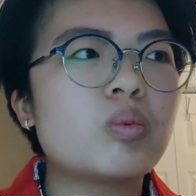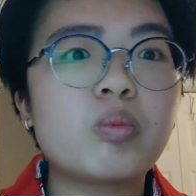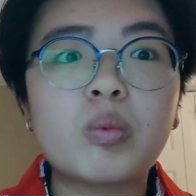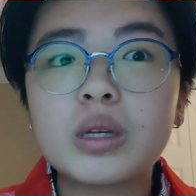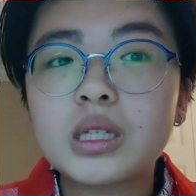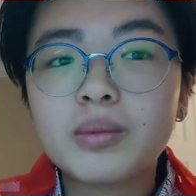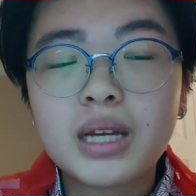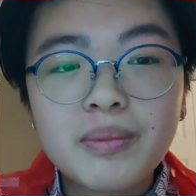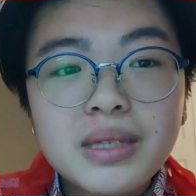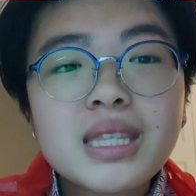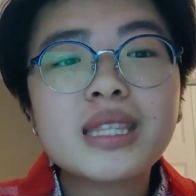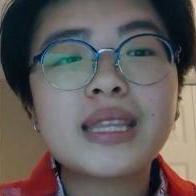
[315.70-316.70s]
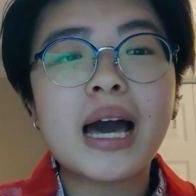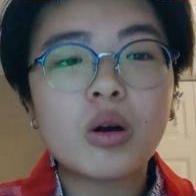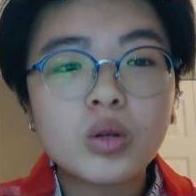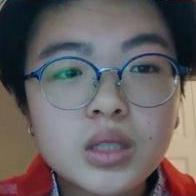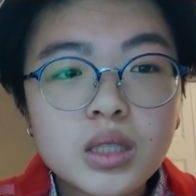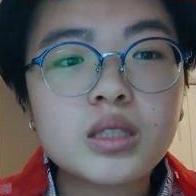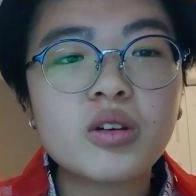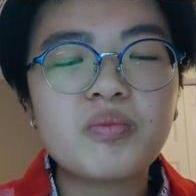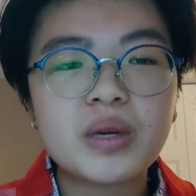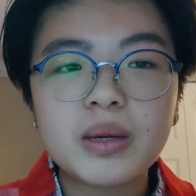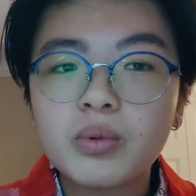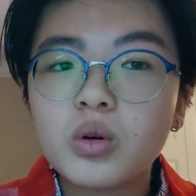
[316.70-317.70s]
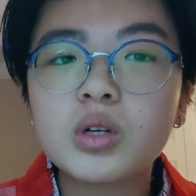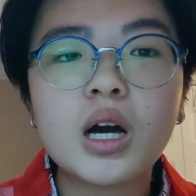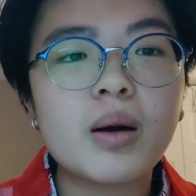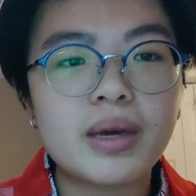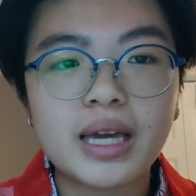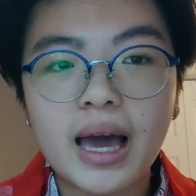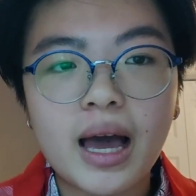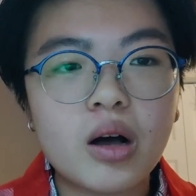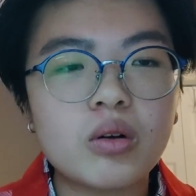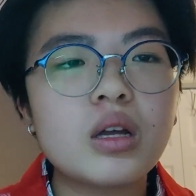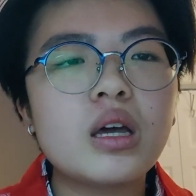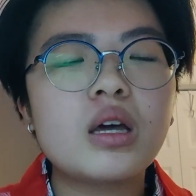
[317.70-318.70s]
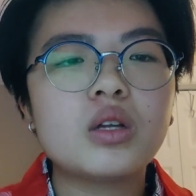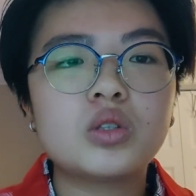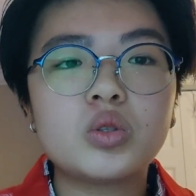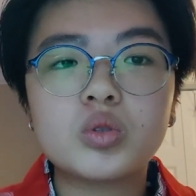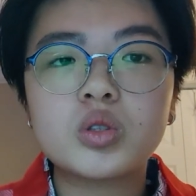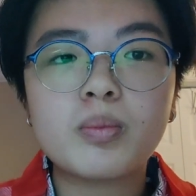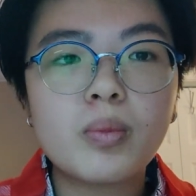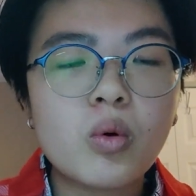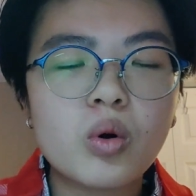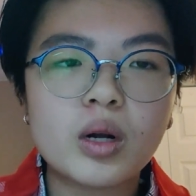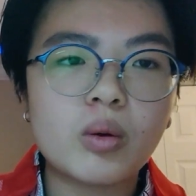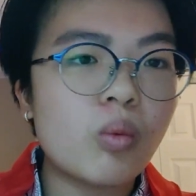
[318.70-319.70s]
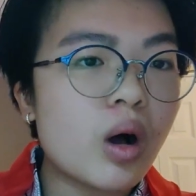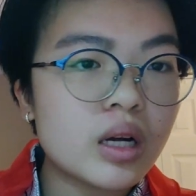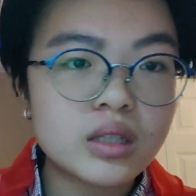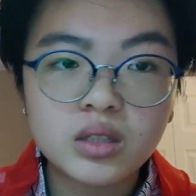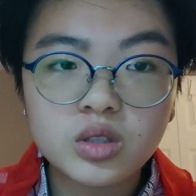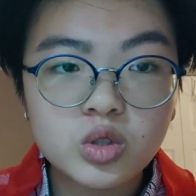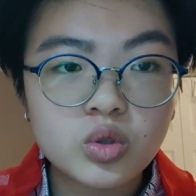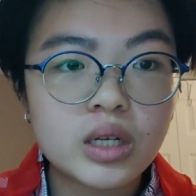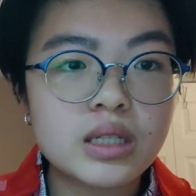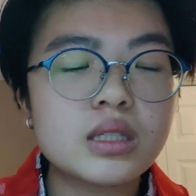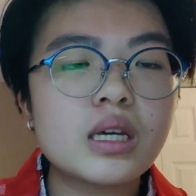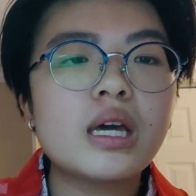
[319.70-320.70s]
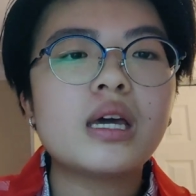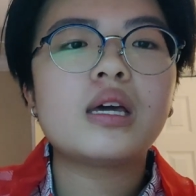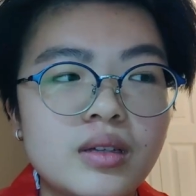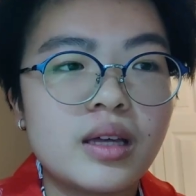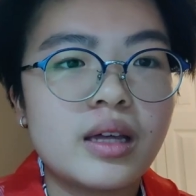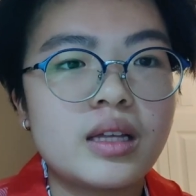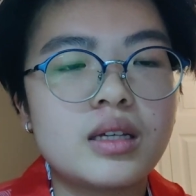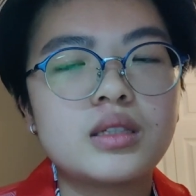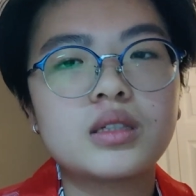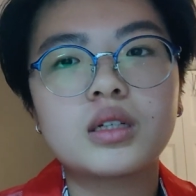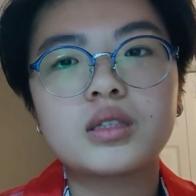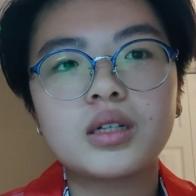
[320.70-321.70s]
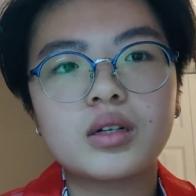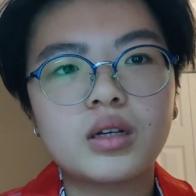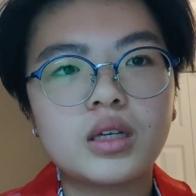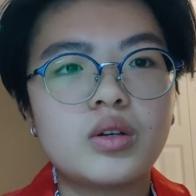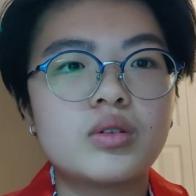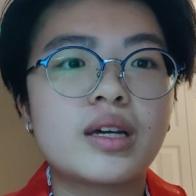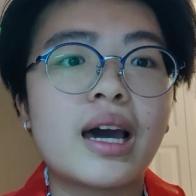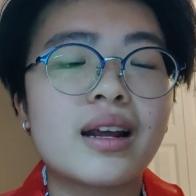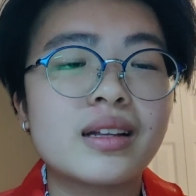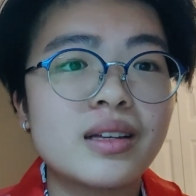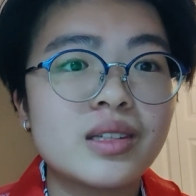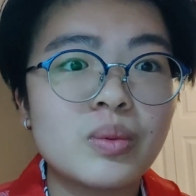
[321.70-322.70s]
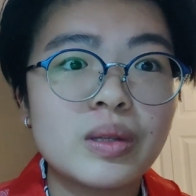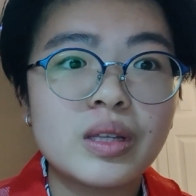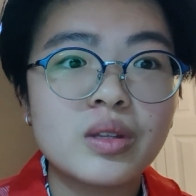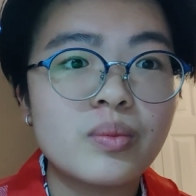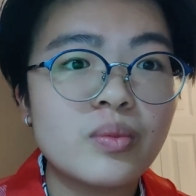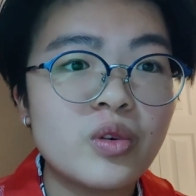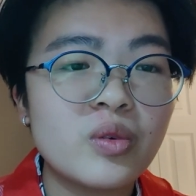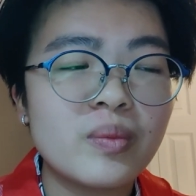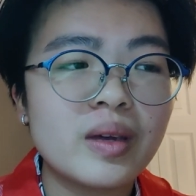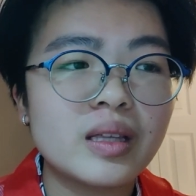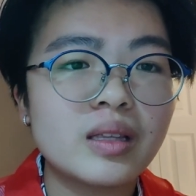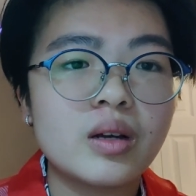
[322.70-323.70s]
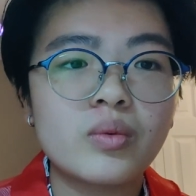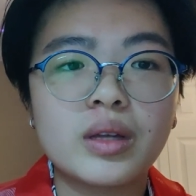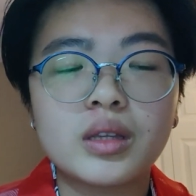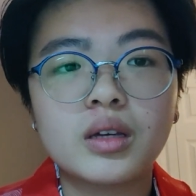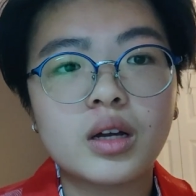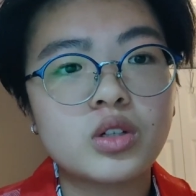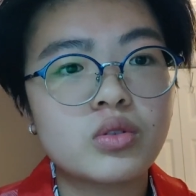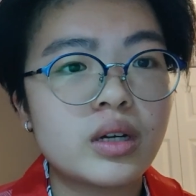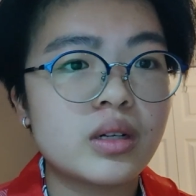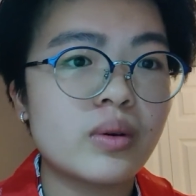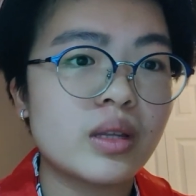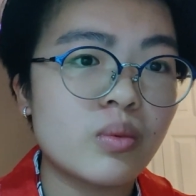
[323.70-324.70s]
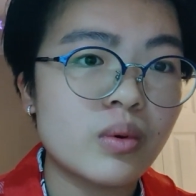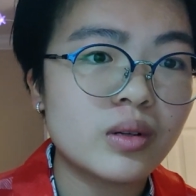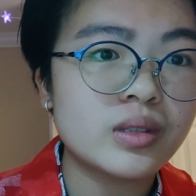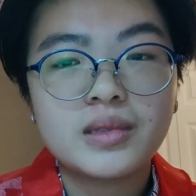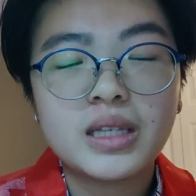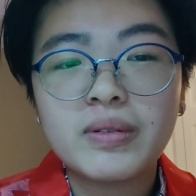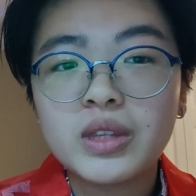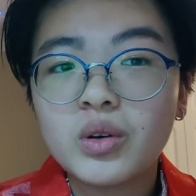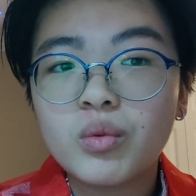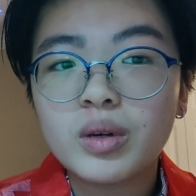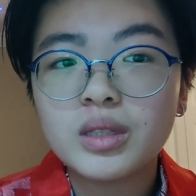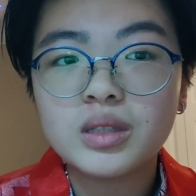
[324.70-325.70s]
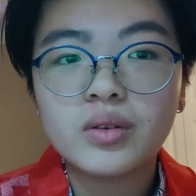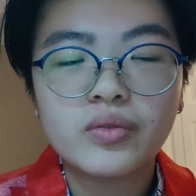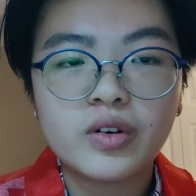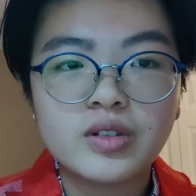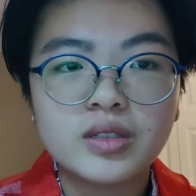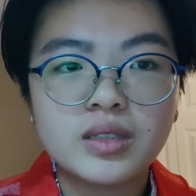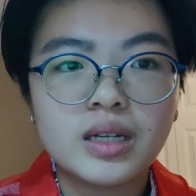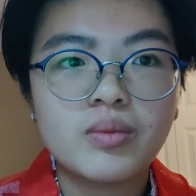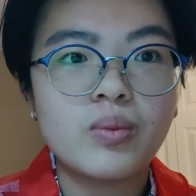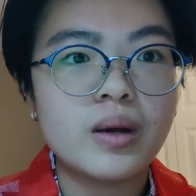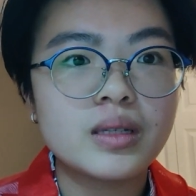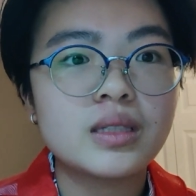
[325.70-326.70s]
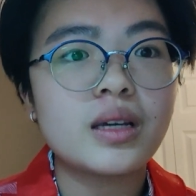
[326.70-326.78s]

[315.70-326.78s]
with sometimes thousands of people coming out to support and walk in the streets. It is considered a huge catalyst within the movement around the country and around the world. Even though it wasn't the first, it was